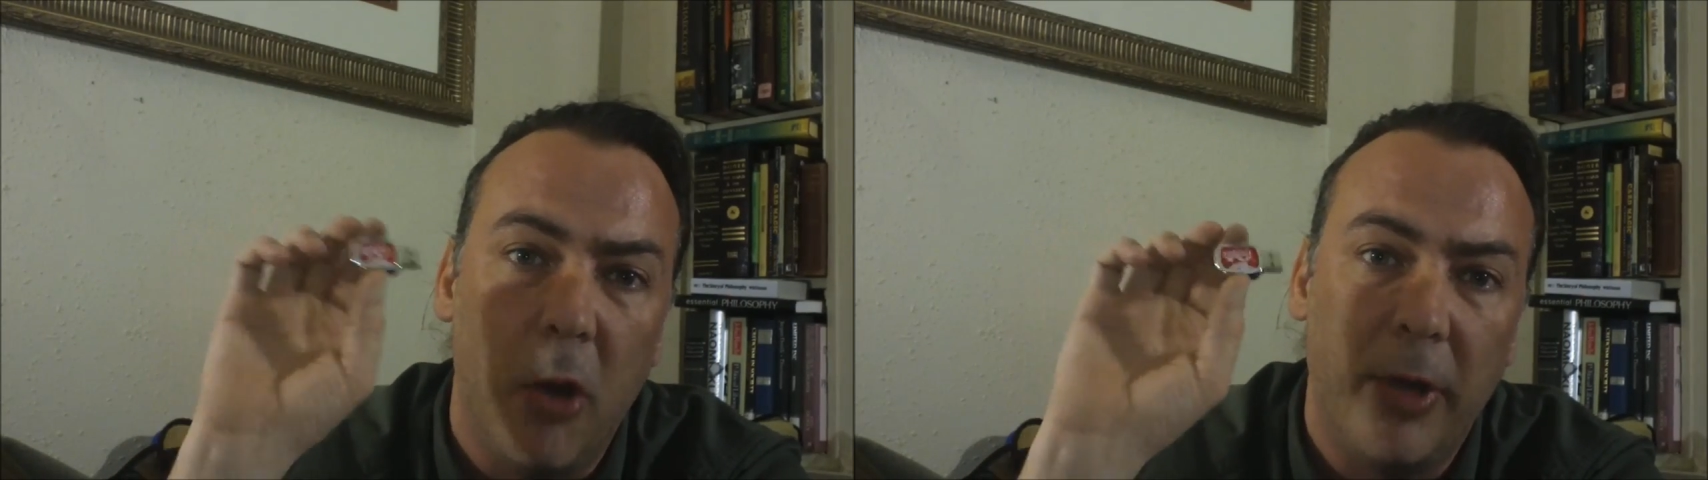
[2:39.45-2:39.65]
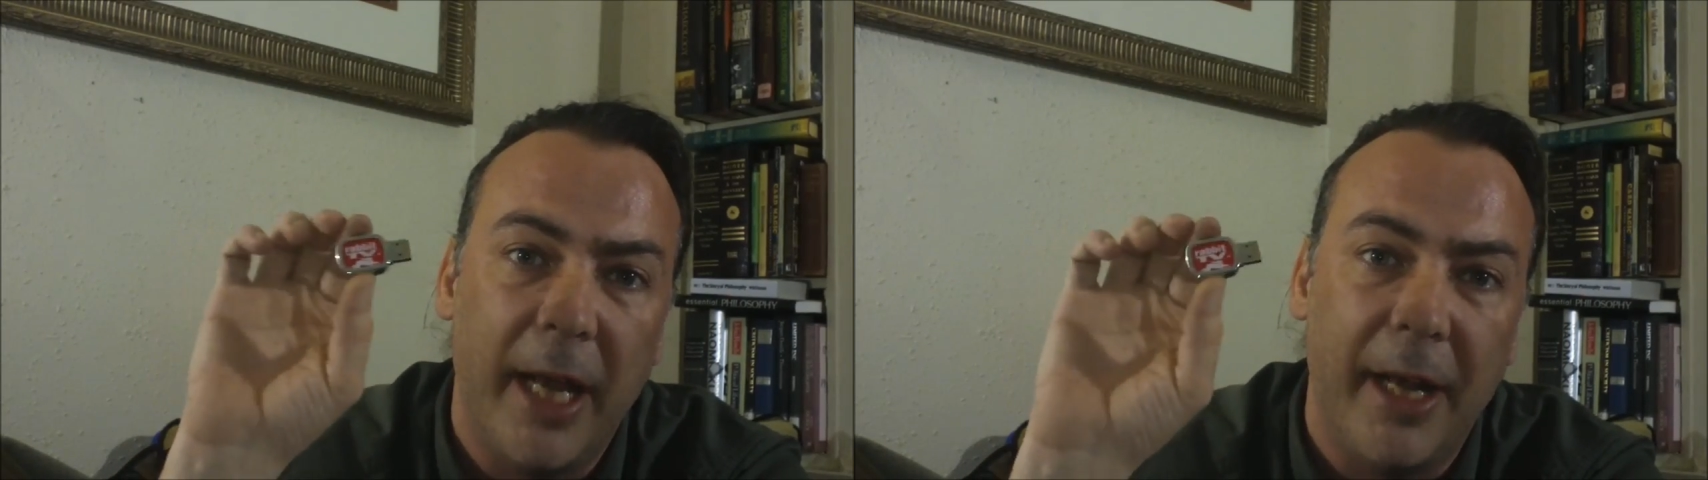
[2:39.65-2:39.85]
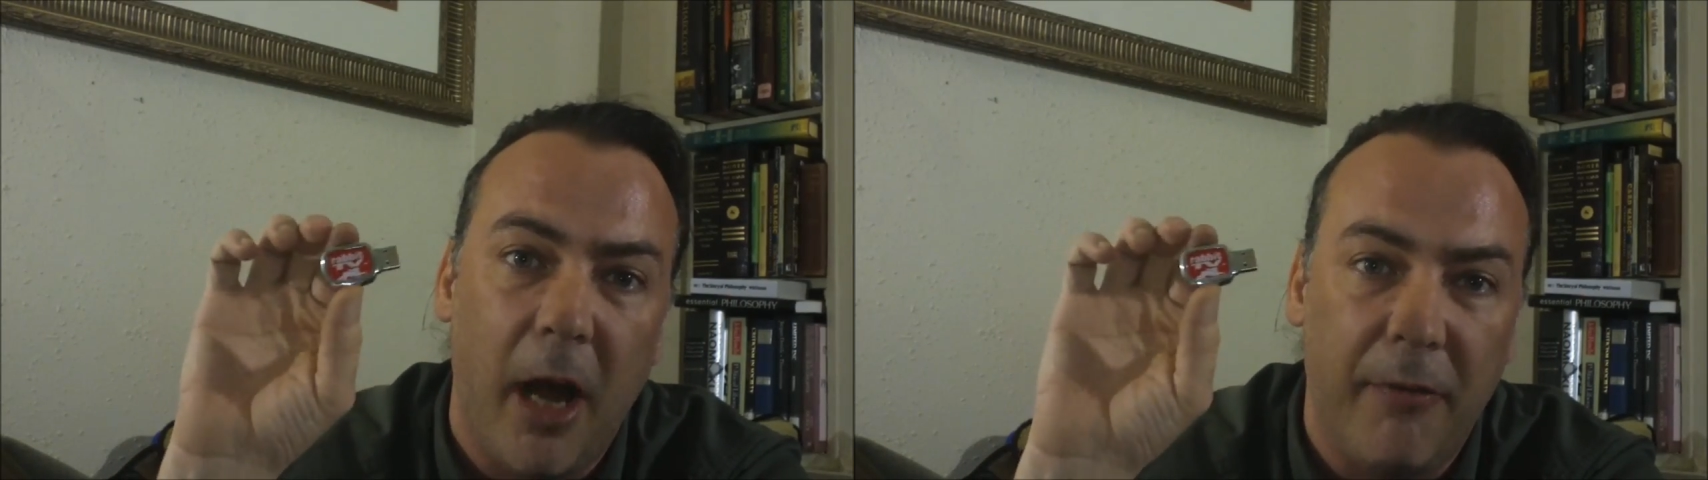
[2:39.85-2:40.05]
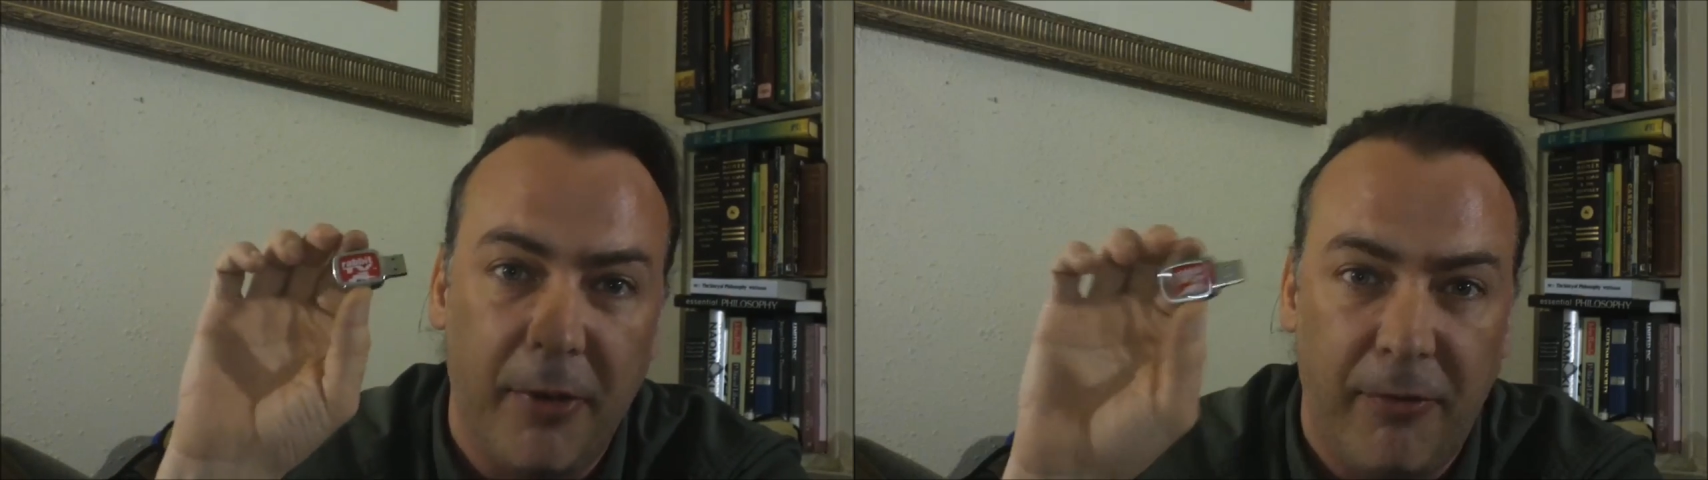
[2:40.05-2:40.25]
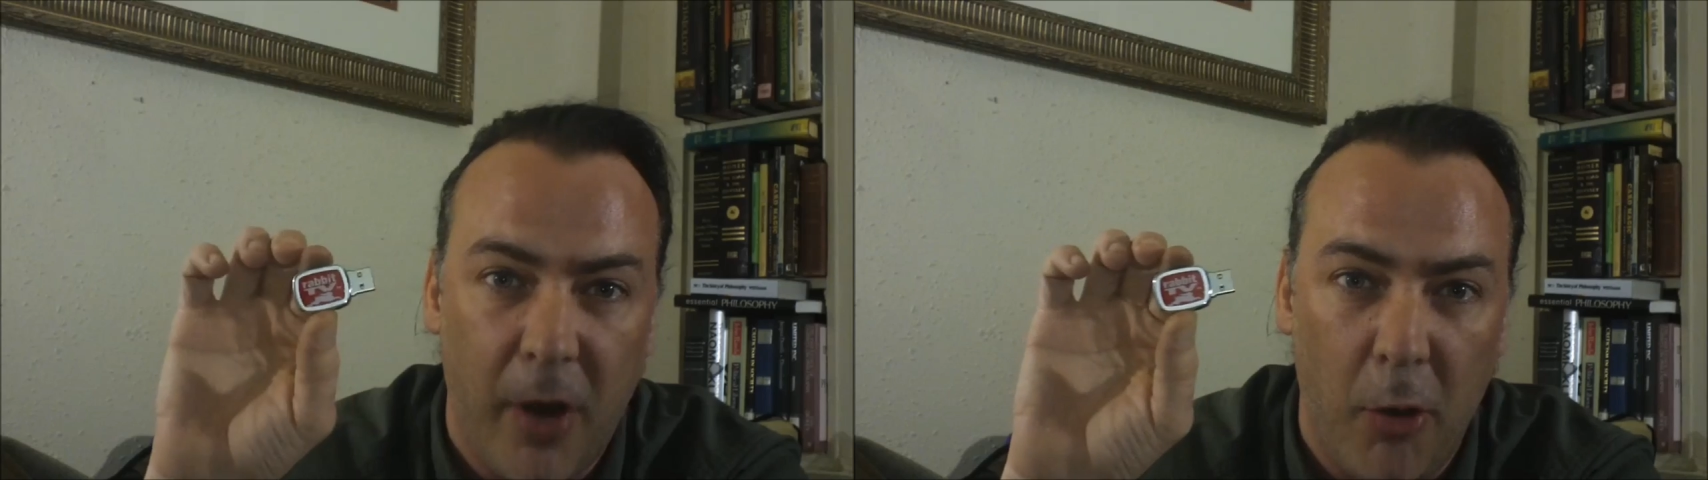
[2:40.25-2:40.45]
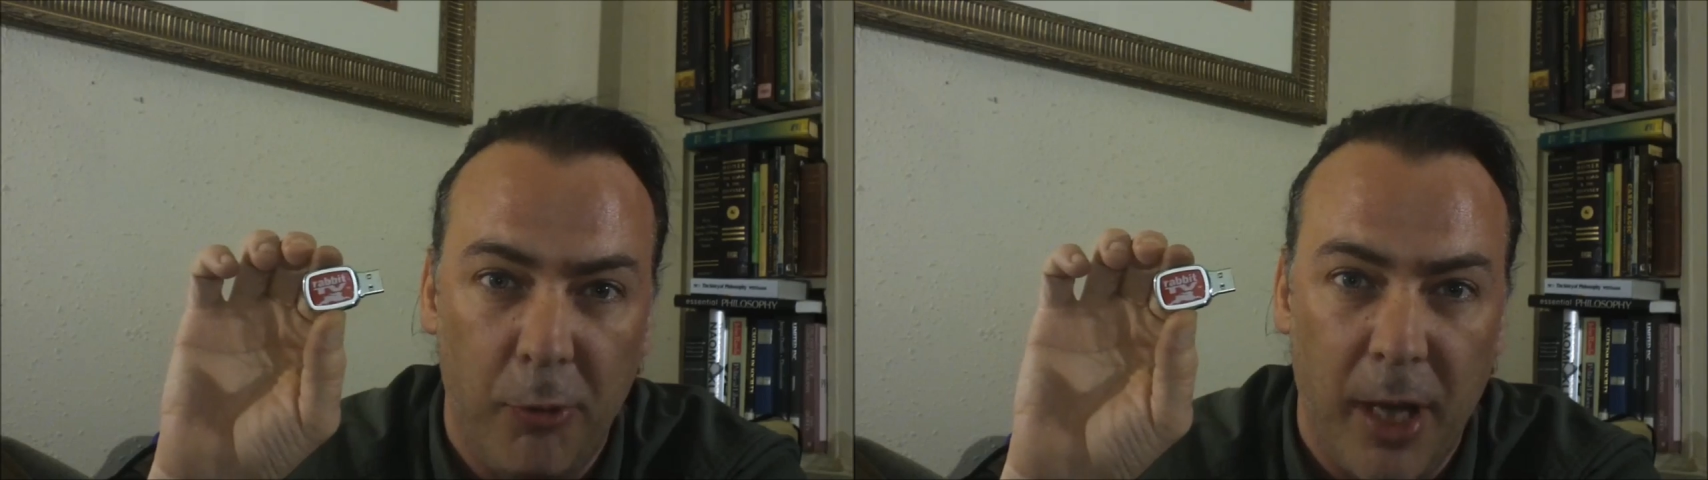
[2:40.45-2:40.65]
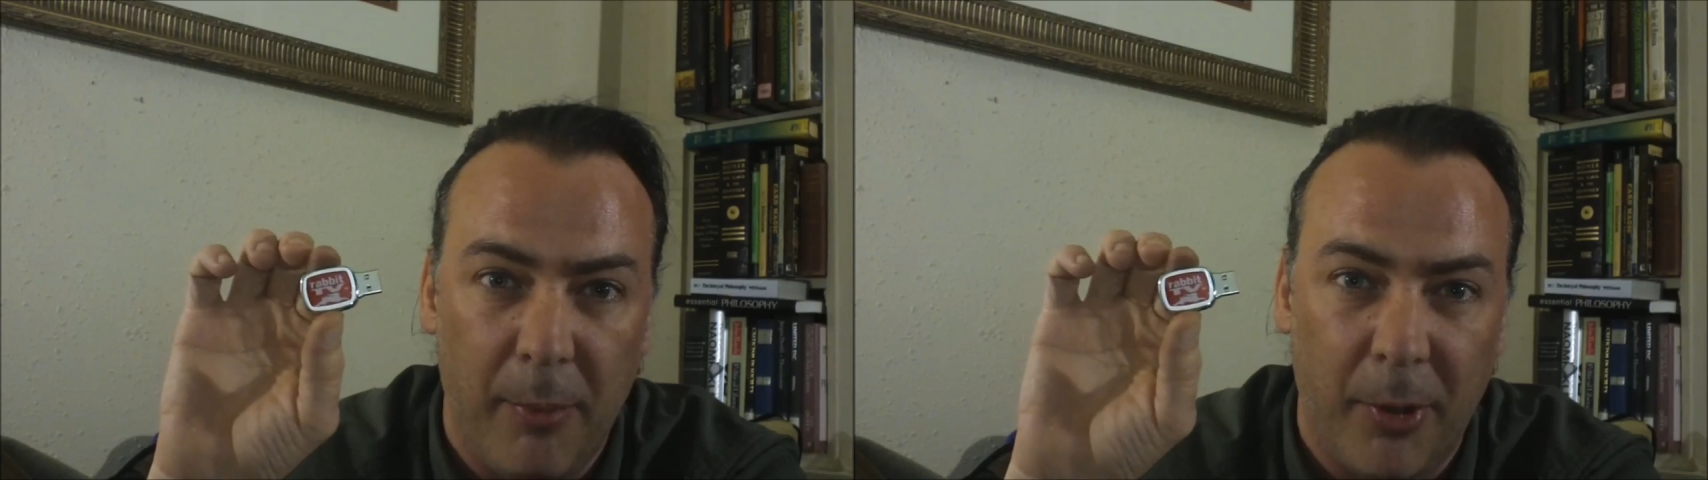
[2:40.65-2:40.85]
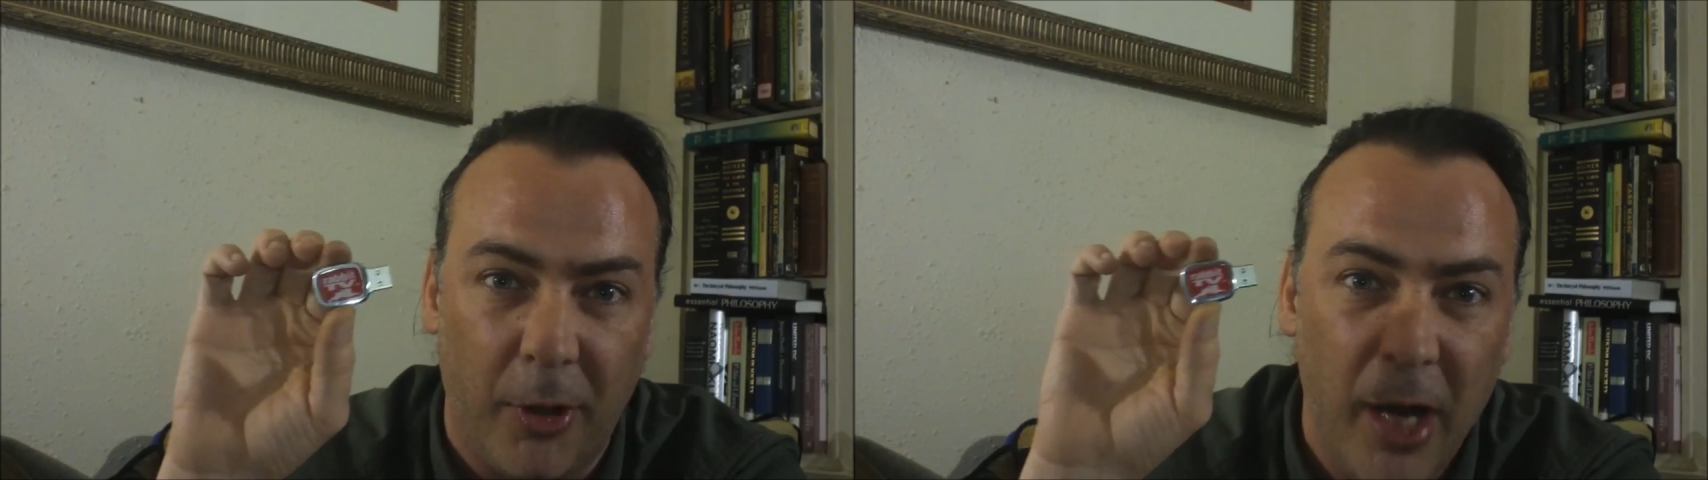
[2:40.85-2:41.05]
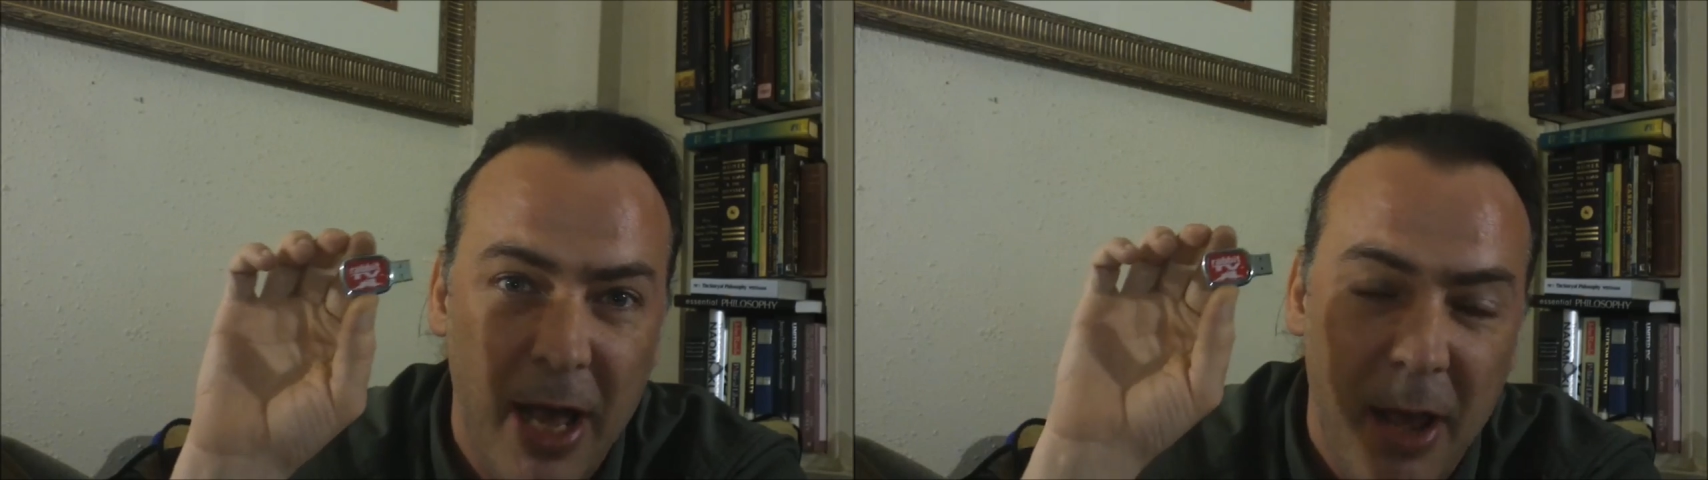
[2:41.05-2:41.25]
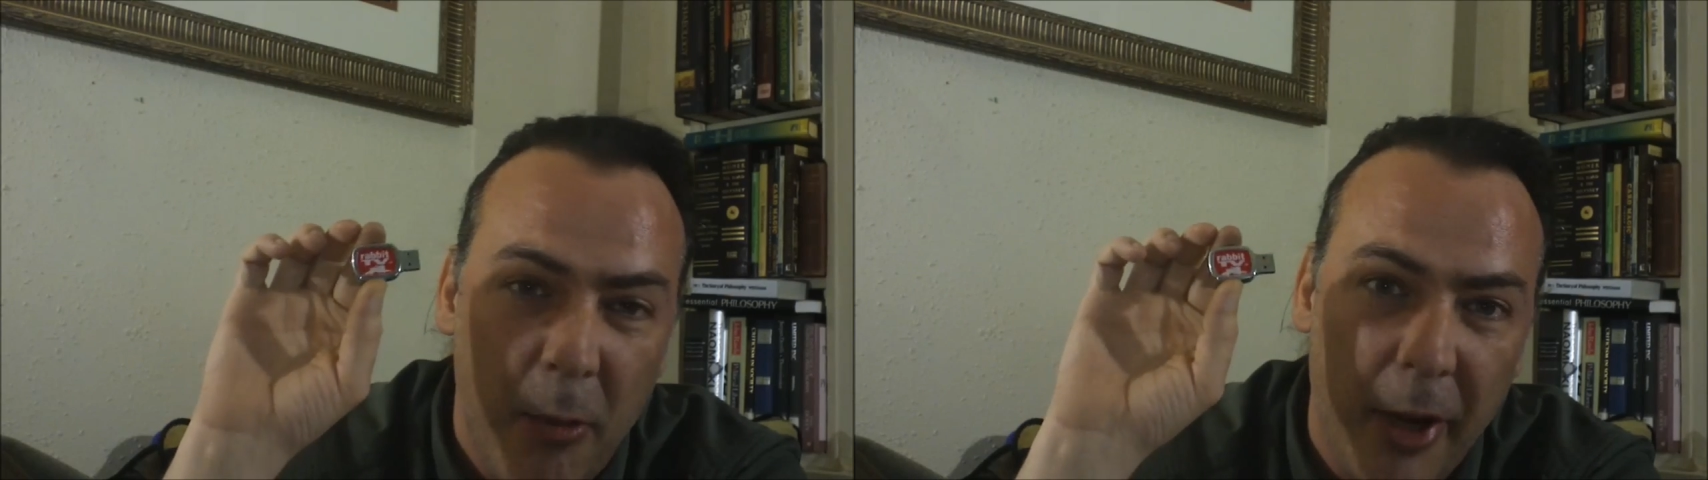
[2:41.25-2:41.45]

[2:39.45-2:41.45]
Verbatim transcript: Don't get it off the phone number